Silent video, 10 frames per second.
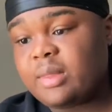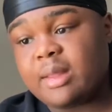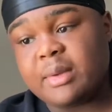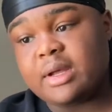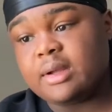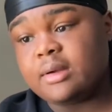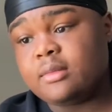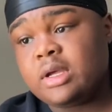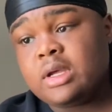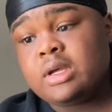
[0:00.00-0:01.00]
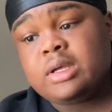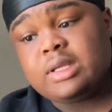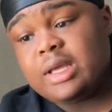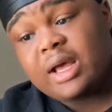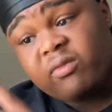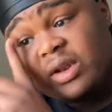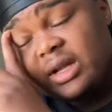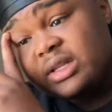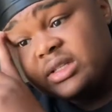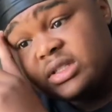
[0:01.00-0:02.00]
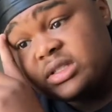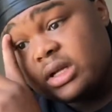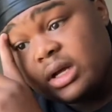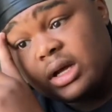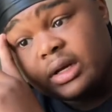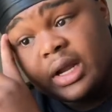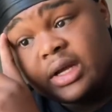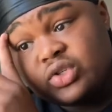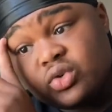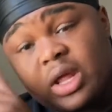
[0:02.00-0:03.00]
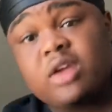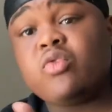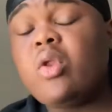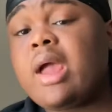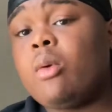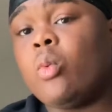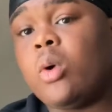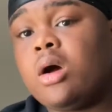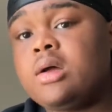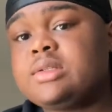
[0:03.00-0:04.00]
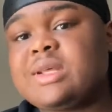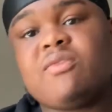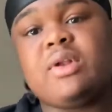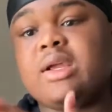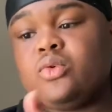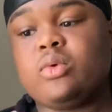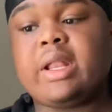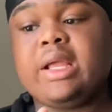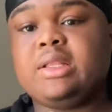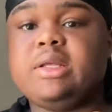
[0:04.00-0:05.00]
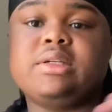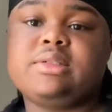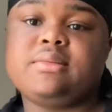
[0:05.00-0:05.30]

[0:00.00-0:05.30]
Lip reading: But yeah, I feel like this is a nice shoe. Like, if you like ones, I feel like you would like this.